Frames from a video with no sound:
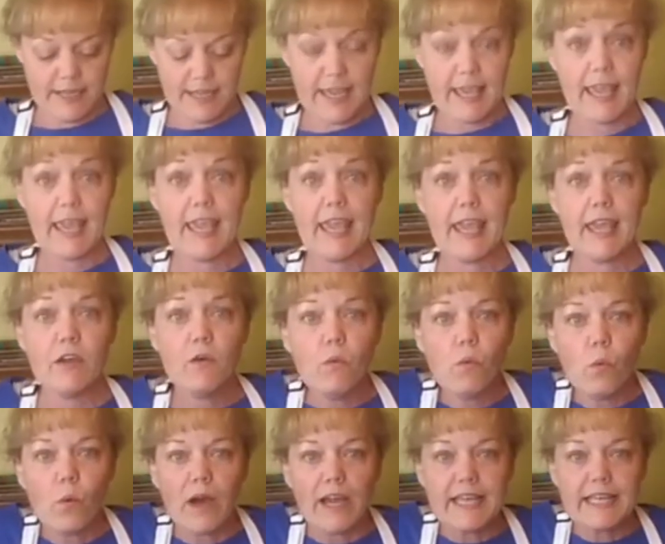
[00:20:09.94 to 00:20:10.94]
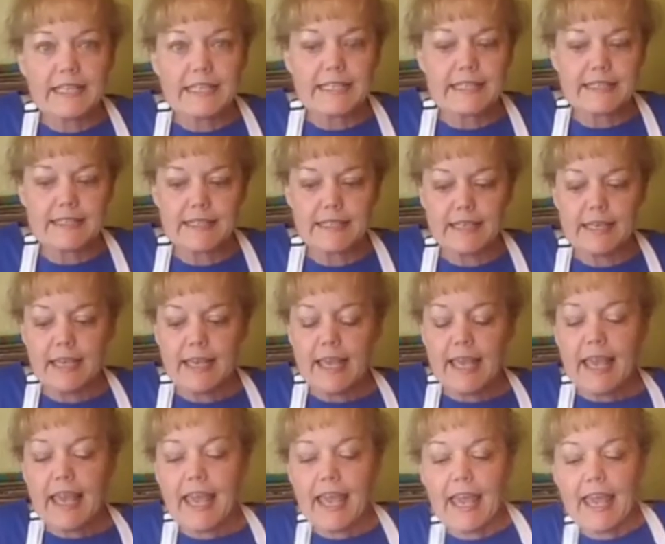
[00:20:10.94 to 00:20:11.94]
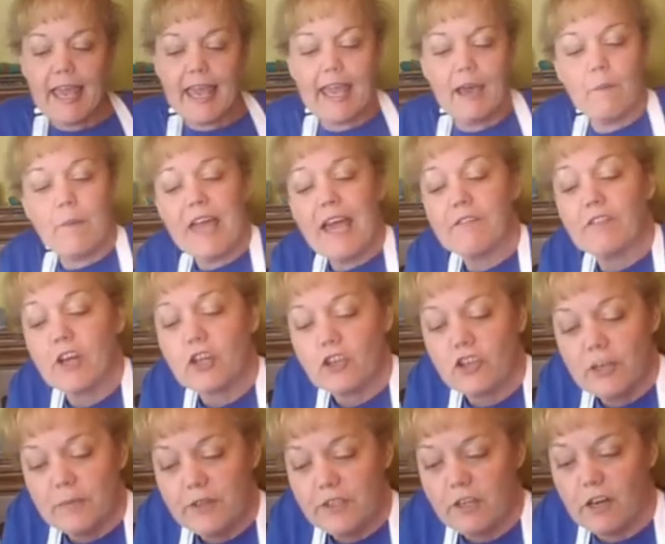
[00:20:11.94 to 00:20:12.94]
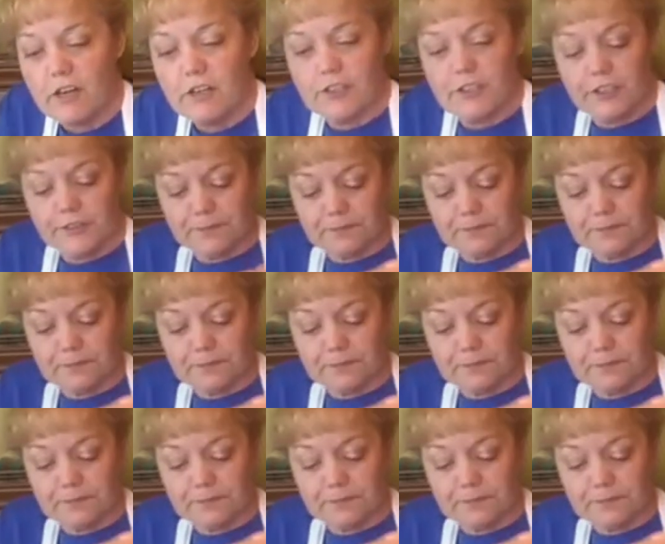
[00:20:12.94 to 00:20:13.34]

egg whites. And we have our cream of tartar.